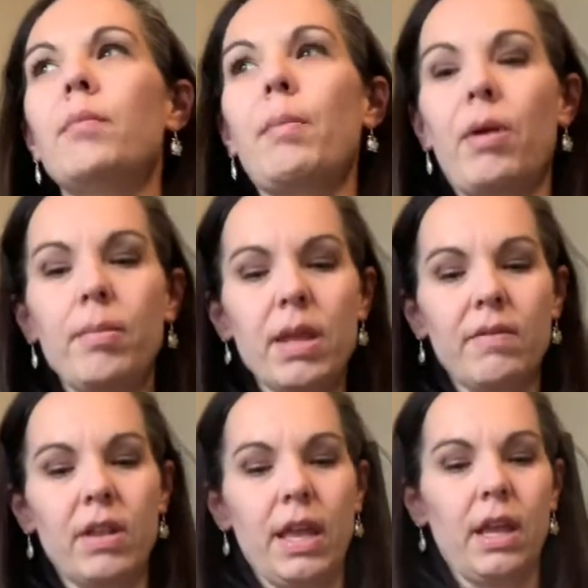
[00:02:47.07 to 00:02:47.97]
probably
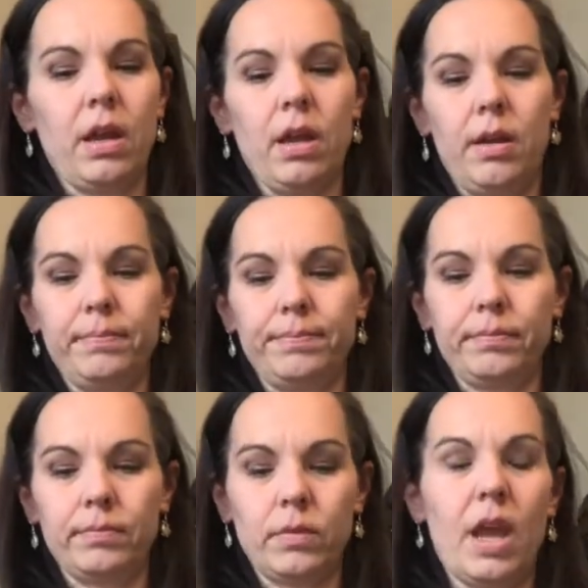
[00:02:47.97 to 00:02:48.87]
even like,
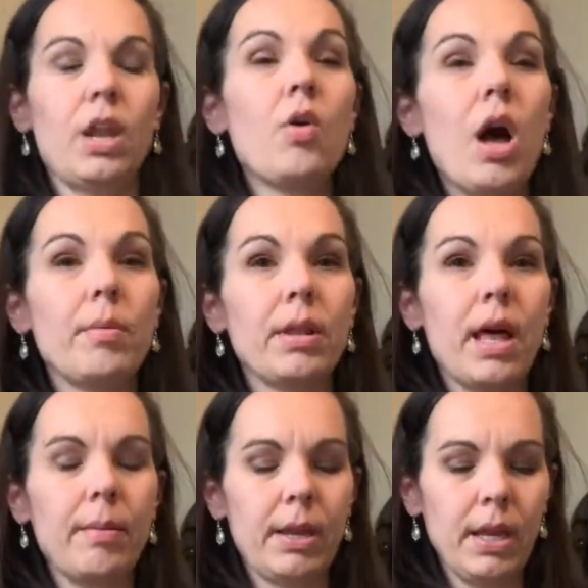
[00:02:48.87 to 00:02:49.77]
I know Hobby
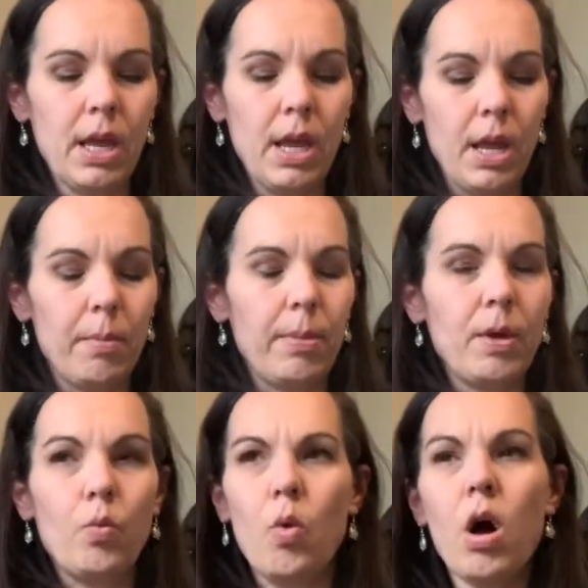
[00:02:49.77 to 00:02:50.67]
Lobby, but
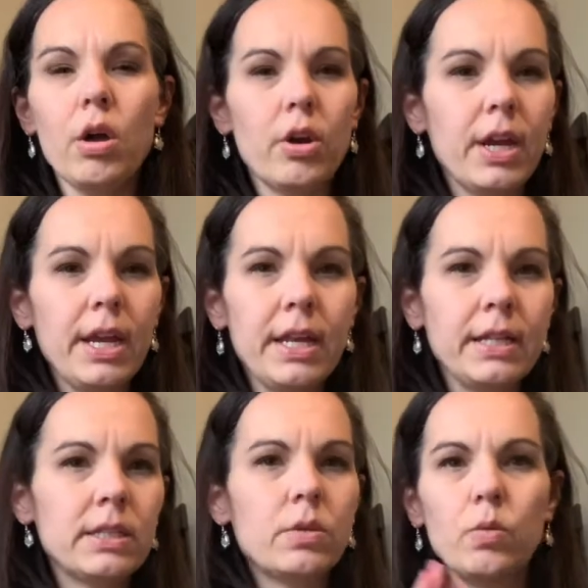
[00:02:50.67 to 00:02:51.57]

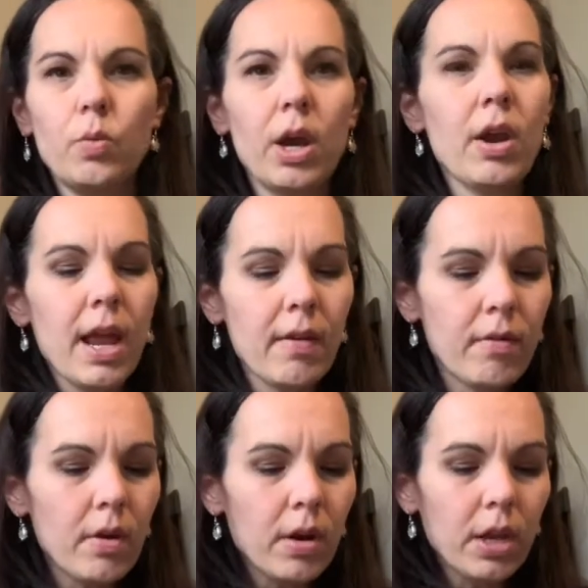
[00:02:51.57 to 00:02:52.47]
Walgreens,
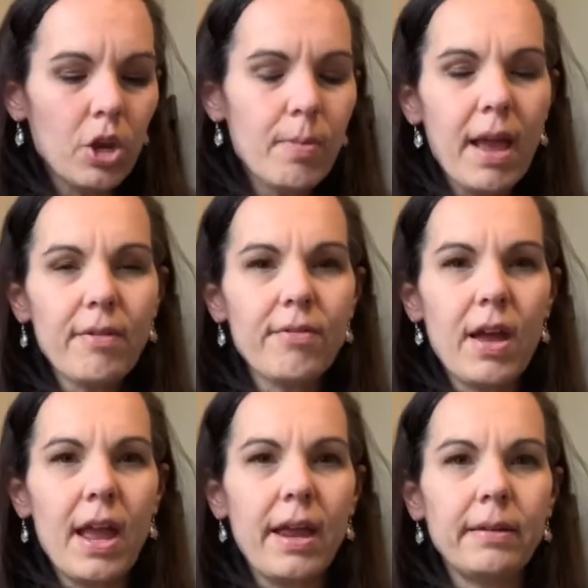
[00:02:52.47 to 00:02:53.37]
wherever you might
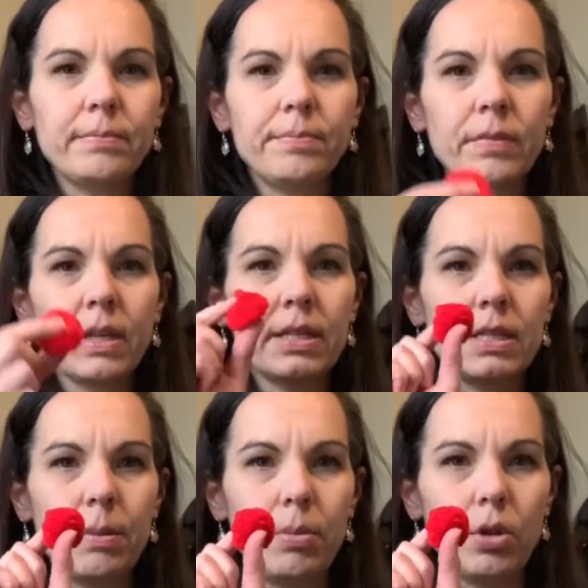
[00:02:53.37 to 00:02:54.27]
find
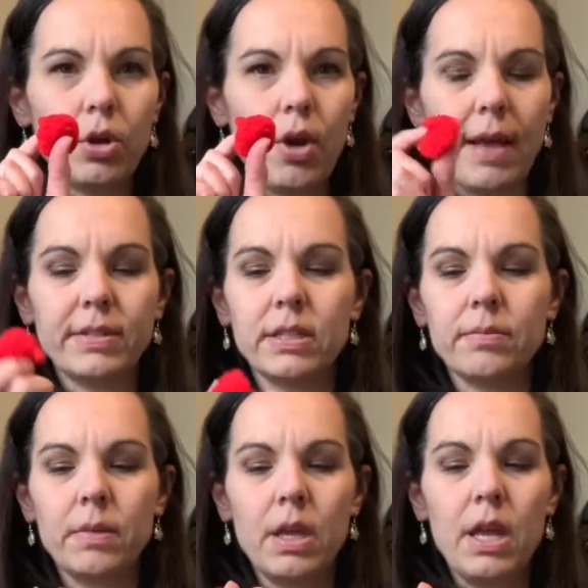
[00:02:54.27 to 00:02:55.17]
simple little crafts.
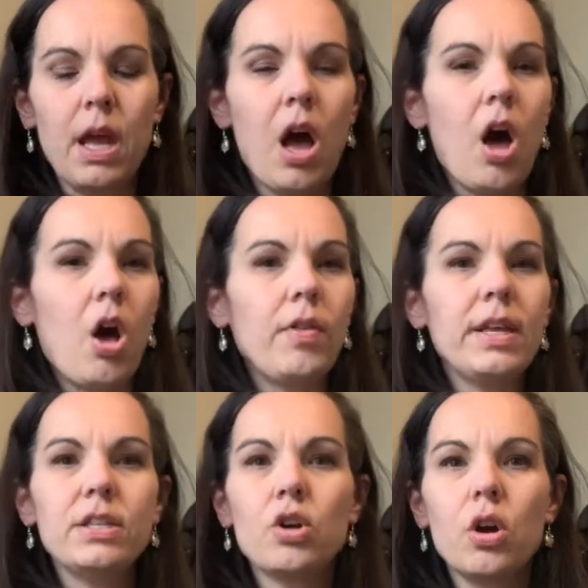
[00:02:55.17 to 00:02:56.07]
All
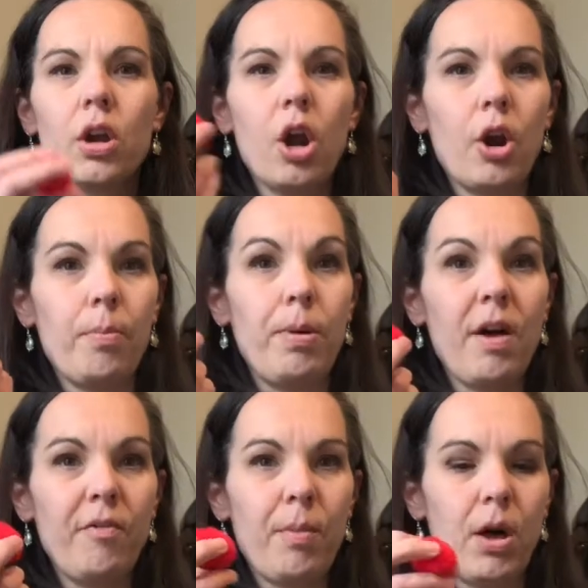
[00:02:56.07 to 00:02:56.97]
these are
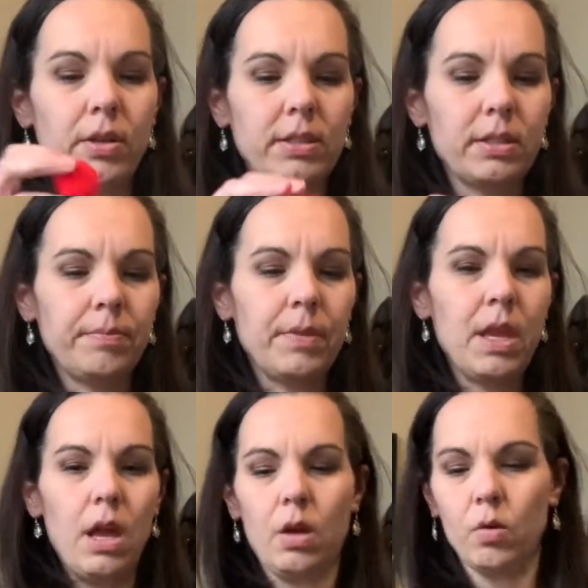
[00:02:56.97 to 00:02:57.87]
puff balls.
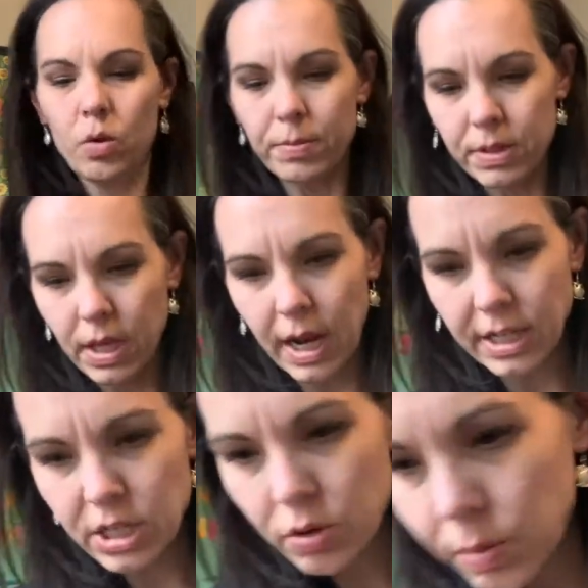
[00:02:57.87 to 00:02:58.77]
Whoops, and I just threw